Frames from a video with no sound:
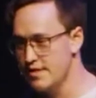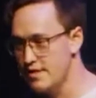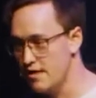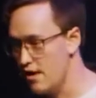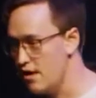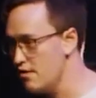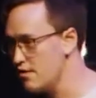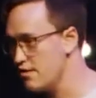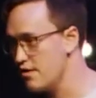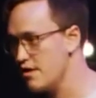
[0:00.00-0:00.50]

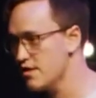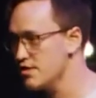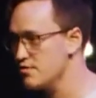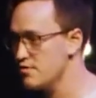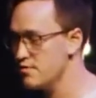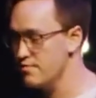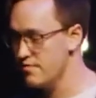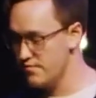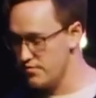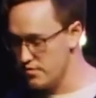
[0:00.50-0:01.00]
all across the
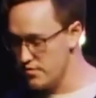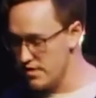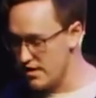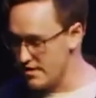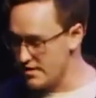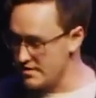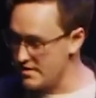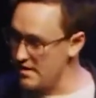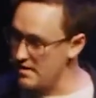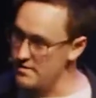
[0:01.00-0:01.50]
room, if you're
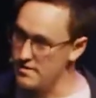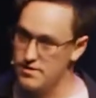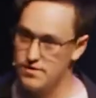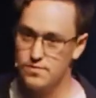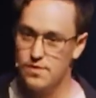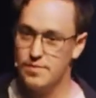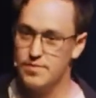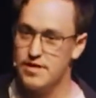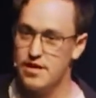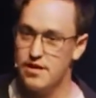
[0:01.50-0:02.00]
like, God, this is
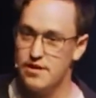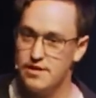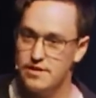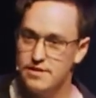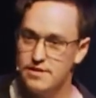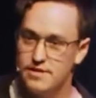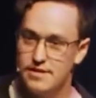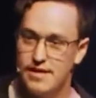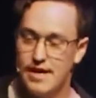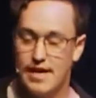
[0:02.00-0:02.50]
what I'm carrying,
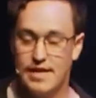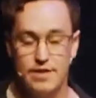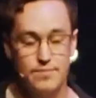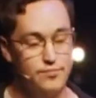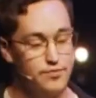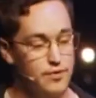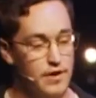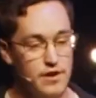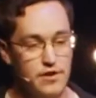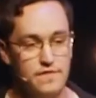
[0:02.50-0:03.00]
I need
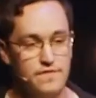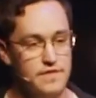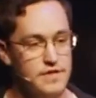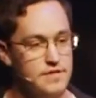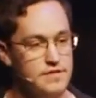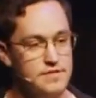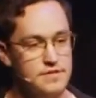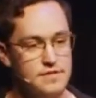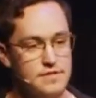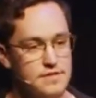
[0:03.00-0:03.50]
prayer for
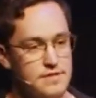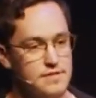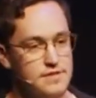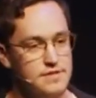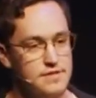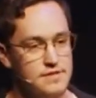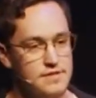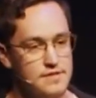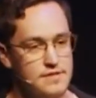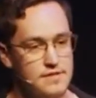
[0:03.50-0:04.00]
this.
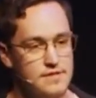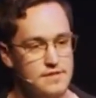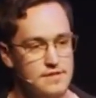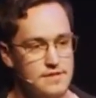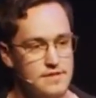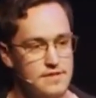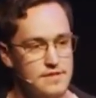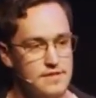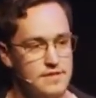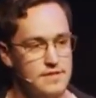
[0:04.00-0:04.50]

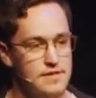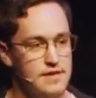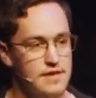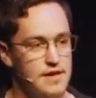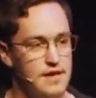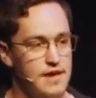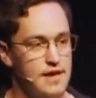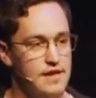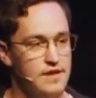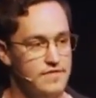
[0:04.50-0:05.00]

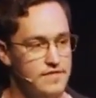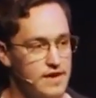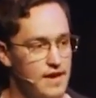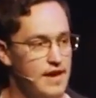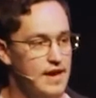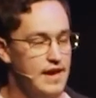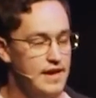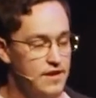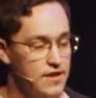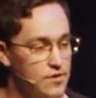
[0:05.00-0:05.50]
And if
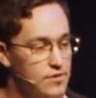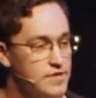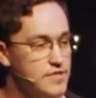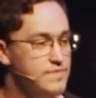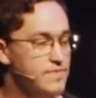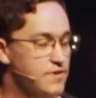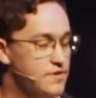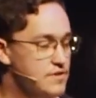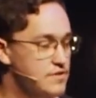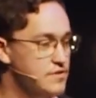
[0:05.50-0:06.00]
God, I know this
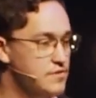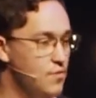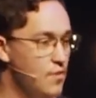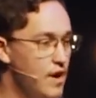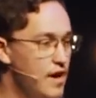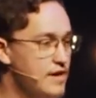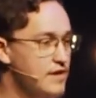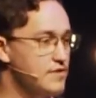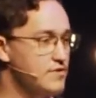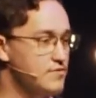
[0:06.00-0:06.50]
person's
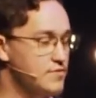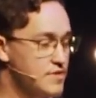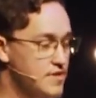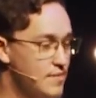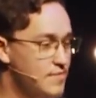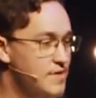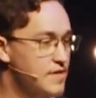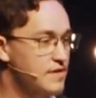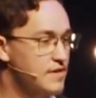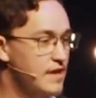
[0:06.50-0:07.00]
walking through
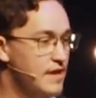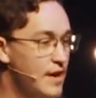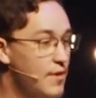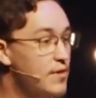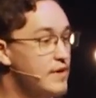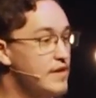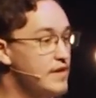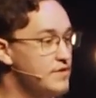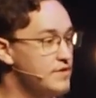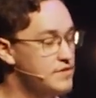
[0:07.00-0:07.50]
something and I
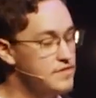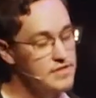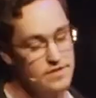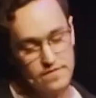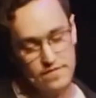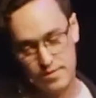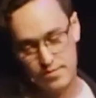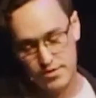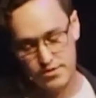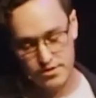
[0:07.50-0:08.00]
want to intercede for
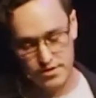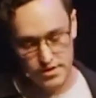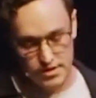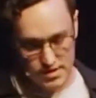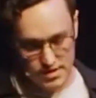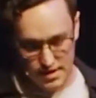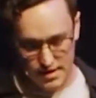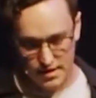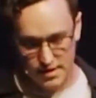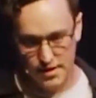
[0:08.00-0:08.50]
them, would you just
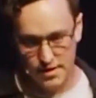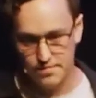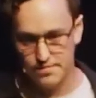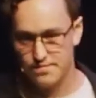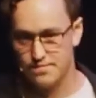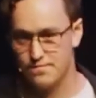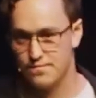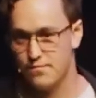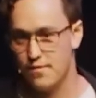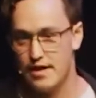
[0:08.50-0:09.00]
stand up
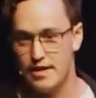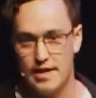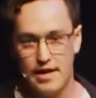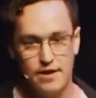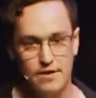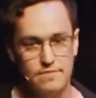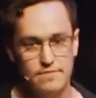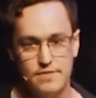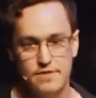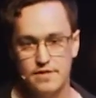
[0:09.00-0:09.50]
right
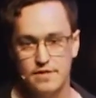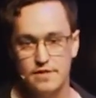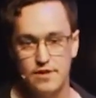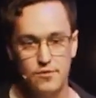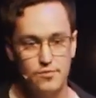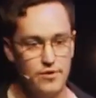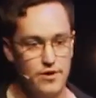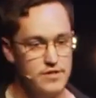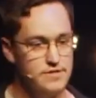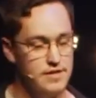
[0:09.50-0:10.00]
now? No
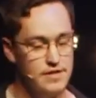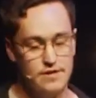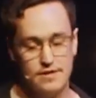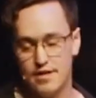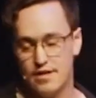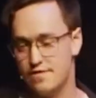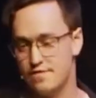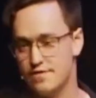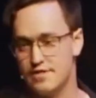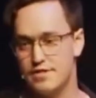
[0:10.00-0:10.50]
pressure. I don't
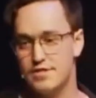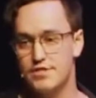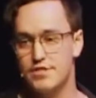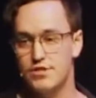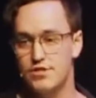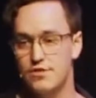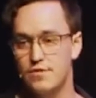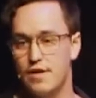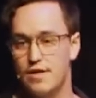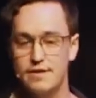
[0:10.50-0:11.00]
care if it's
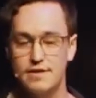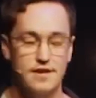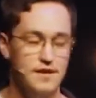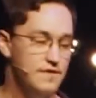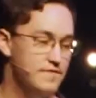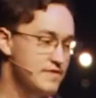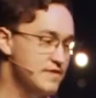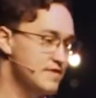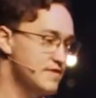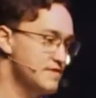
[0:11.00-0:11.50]
two, I don't care
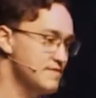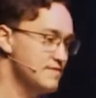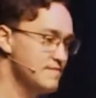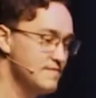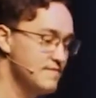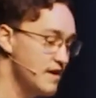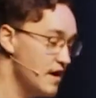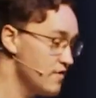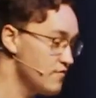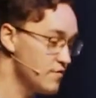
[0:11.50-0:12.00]
if it's
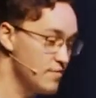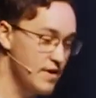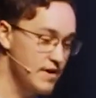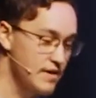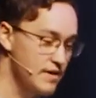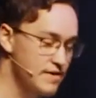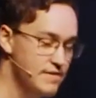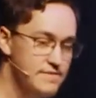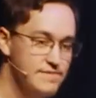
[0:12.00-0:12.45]
Everybody.